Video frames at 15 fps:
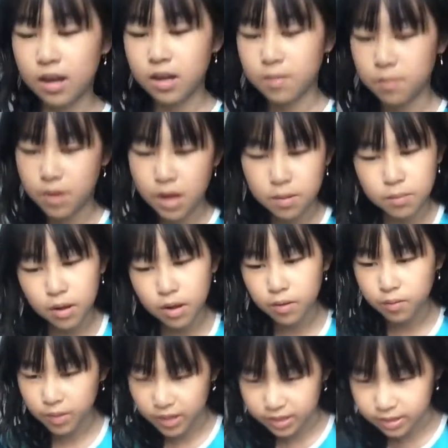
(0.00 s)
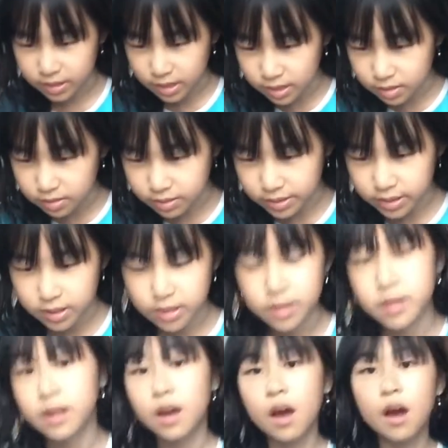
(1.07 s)
I'm all right now,
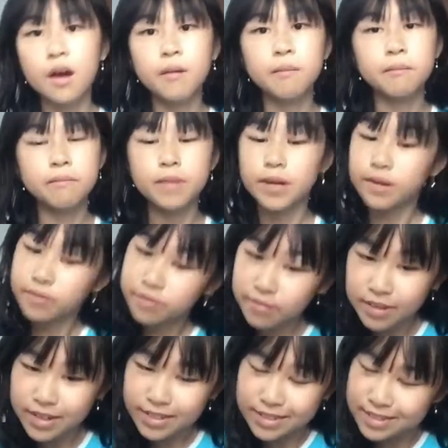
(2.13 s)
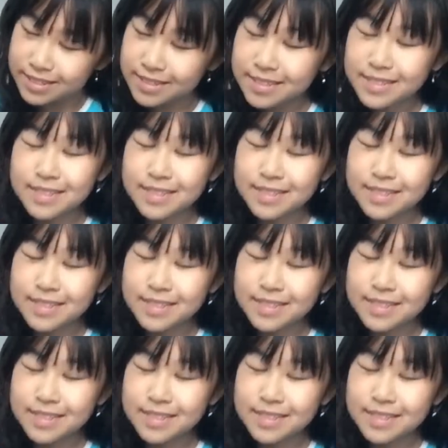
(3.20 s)
and my friend